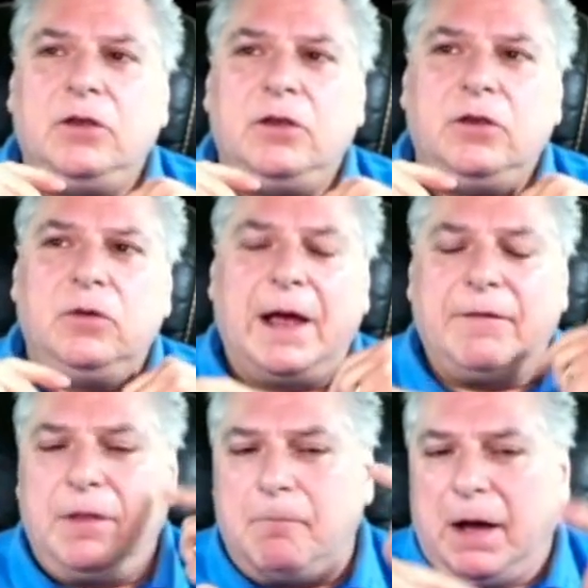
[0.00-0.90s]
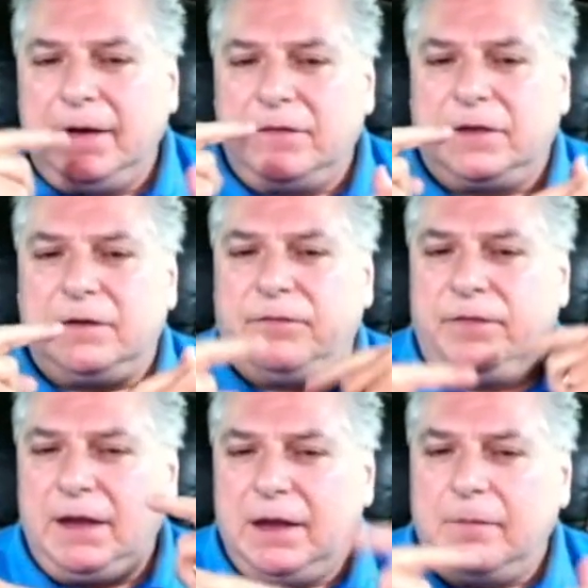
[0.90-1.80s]
you have the mindset of
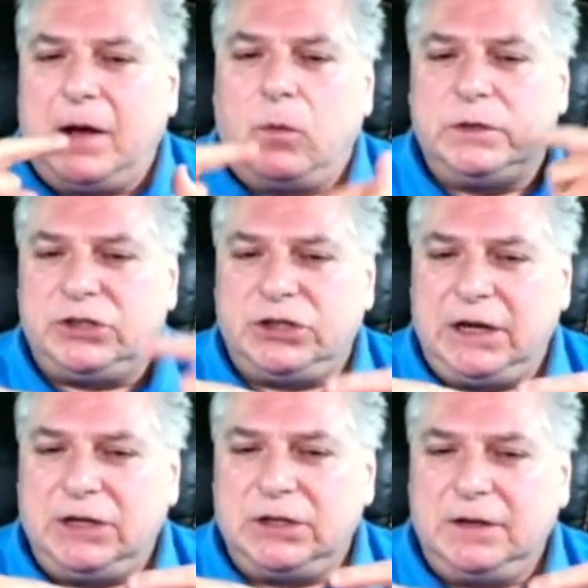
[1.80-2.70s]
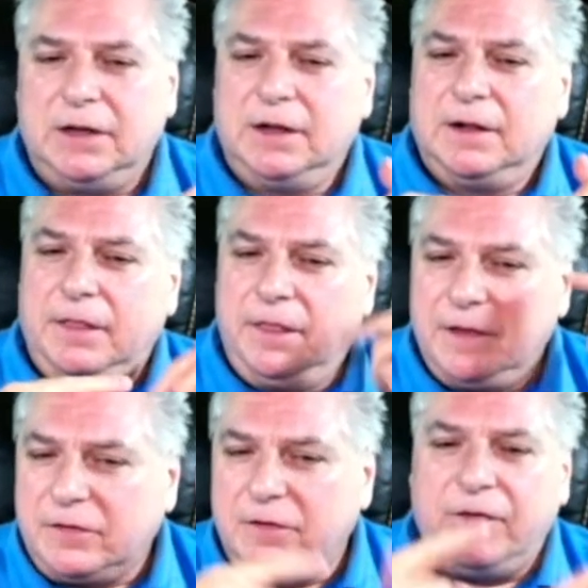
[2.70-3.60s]
thinking about what's changing.
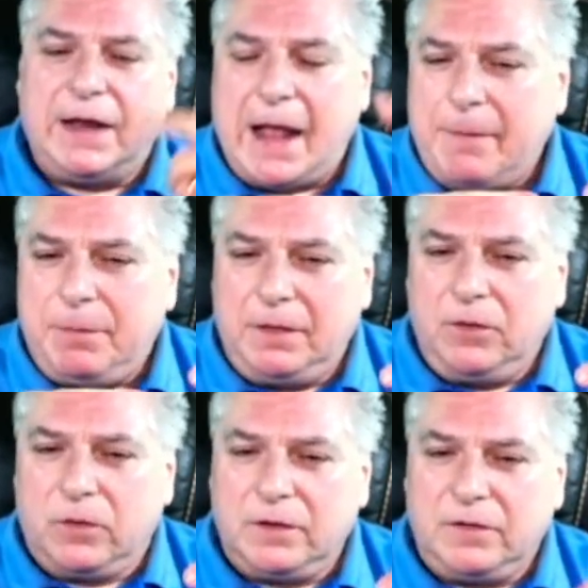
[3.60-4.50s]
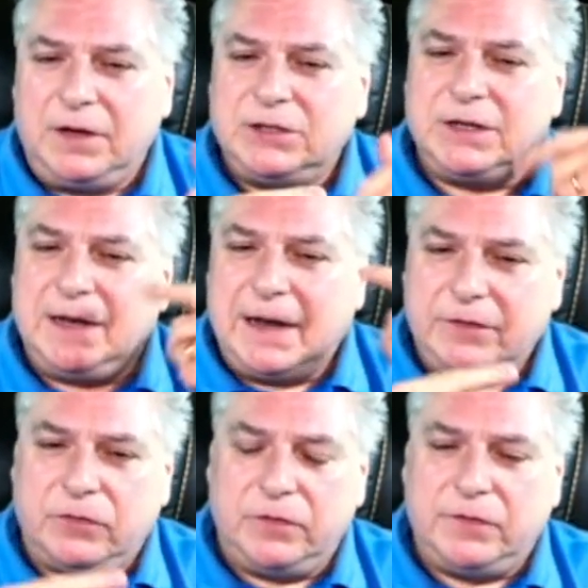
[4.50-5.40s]
This event happened in the organization, and
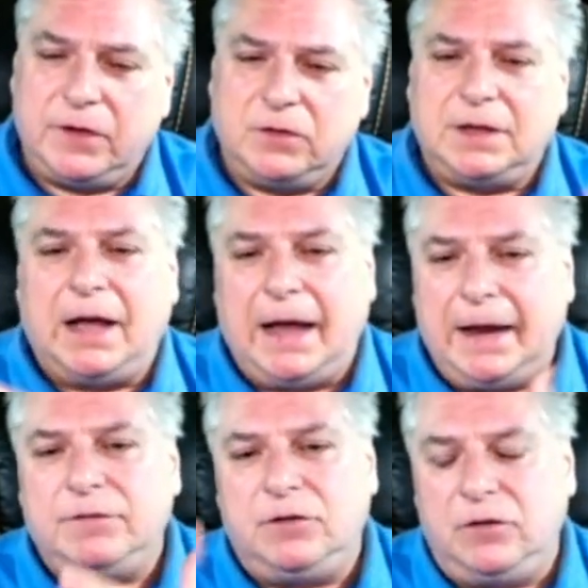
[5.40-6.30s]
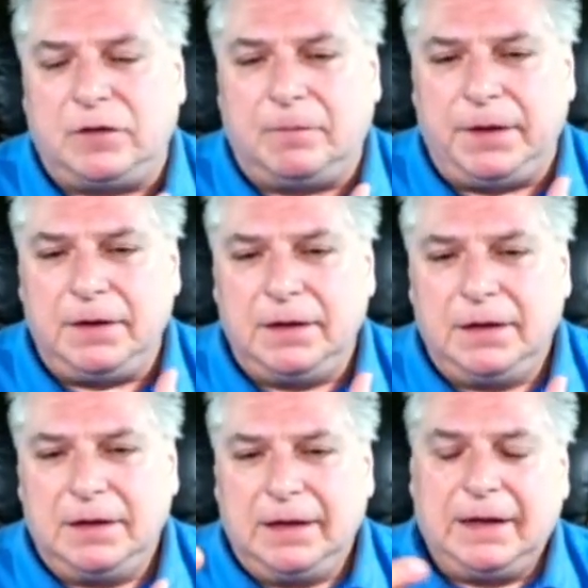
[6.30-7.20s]
as a result, I have to do something.
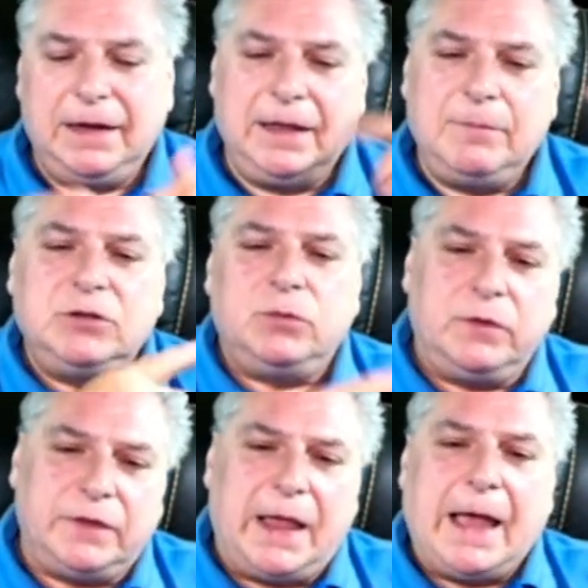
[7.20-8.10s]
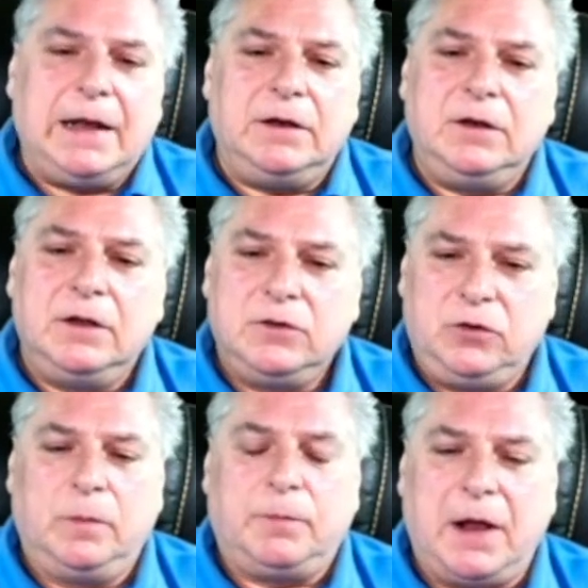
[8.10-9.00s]
An image was added
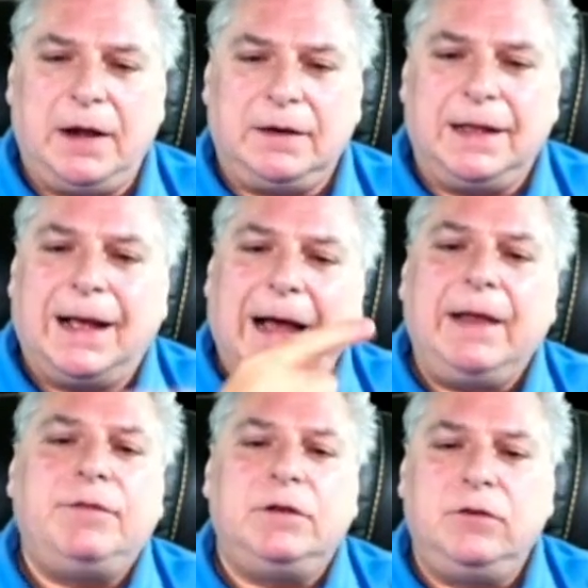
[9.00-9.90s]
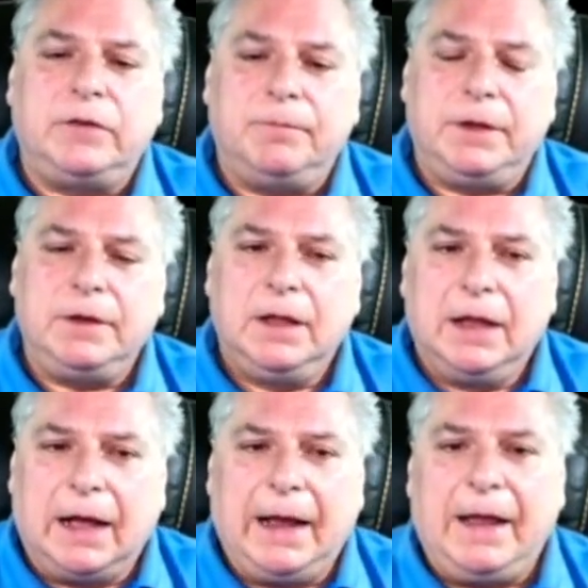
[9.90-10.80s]
to a product. I have to do something.
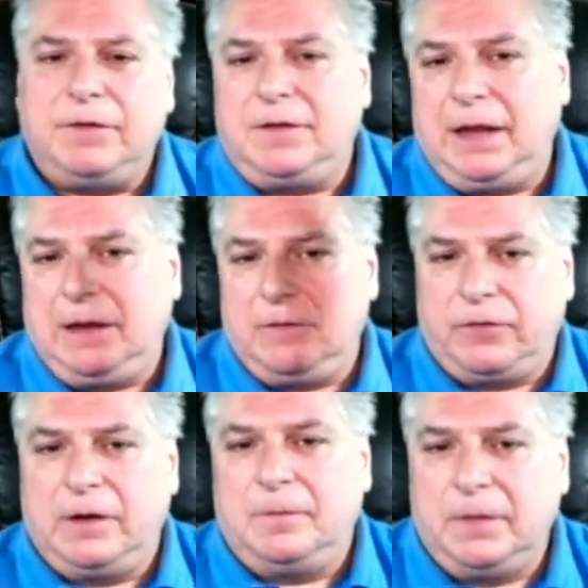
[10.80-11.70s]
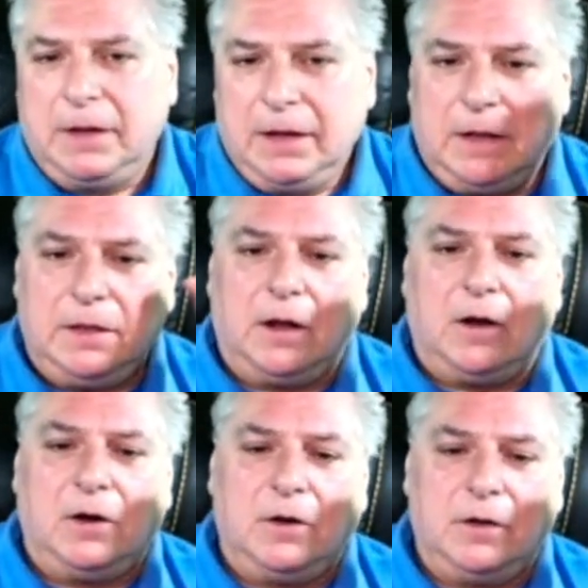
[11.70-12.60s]
I have to take it from
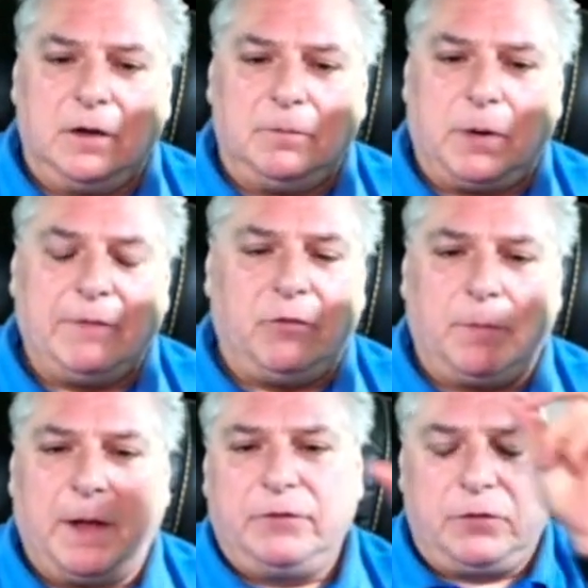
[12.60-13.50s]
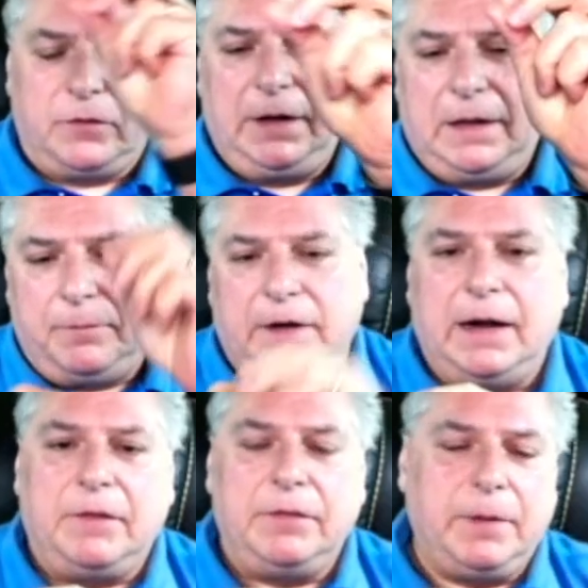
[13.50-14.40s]
our private repository and put
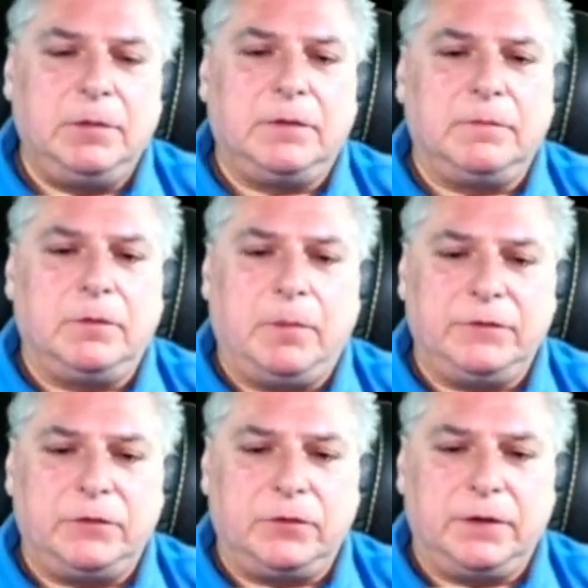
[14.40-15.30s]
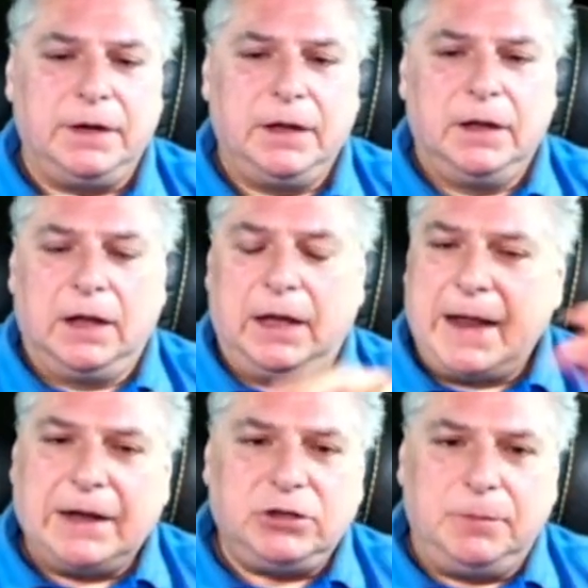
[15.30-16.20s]
it out in the public repository. An
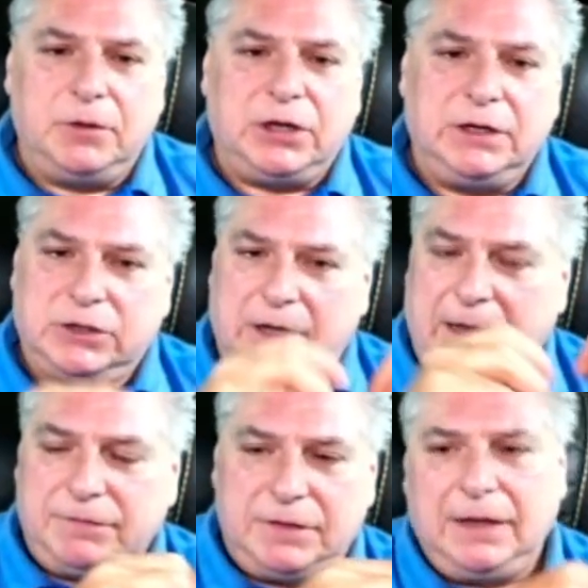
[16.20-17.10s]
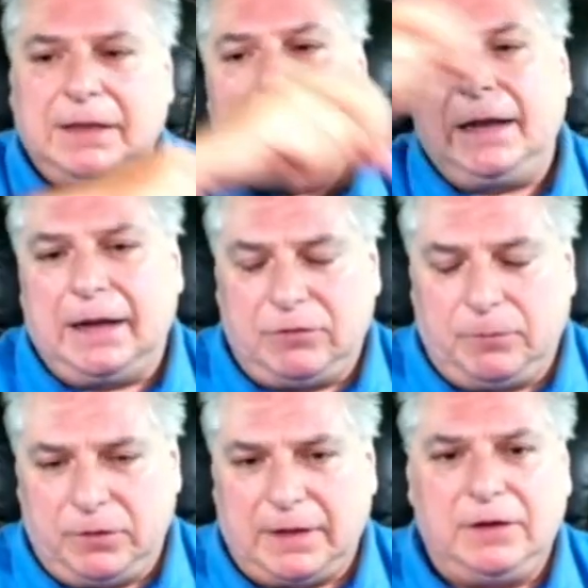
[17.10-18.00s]
attribute changed. I have to take that and I have
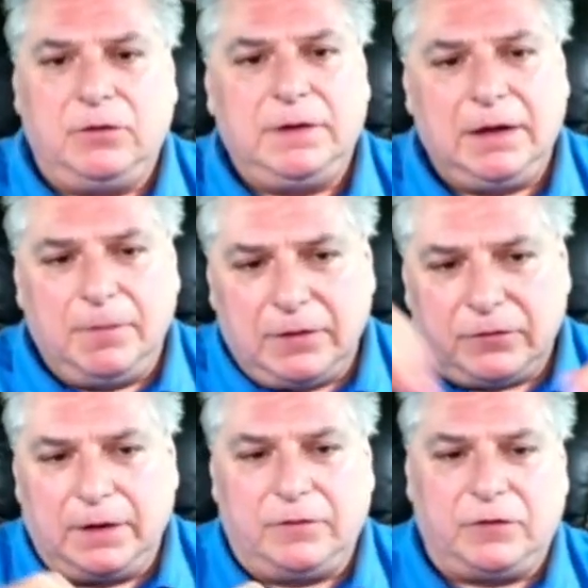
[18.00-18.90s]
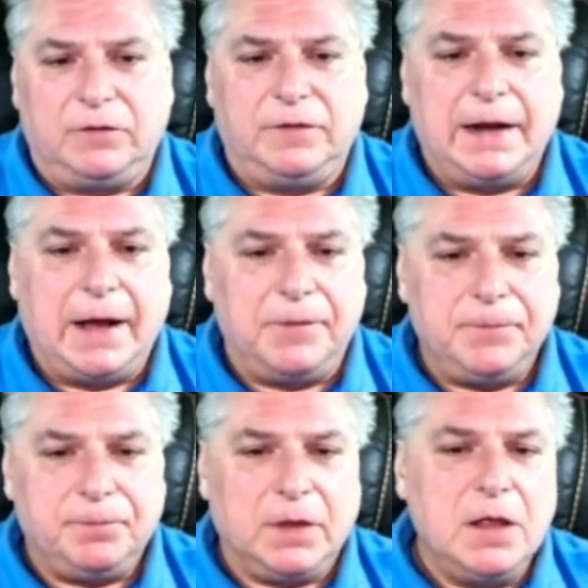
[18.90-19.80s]
to put that into a database so I can serve that out.
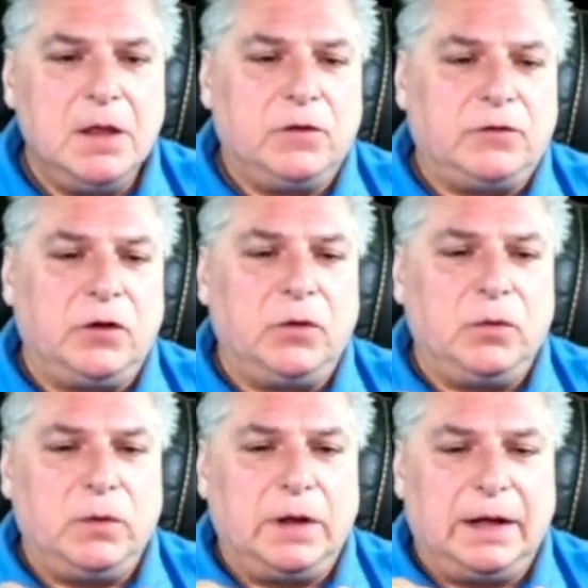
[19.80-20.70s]
So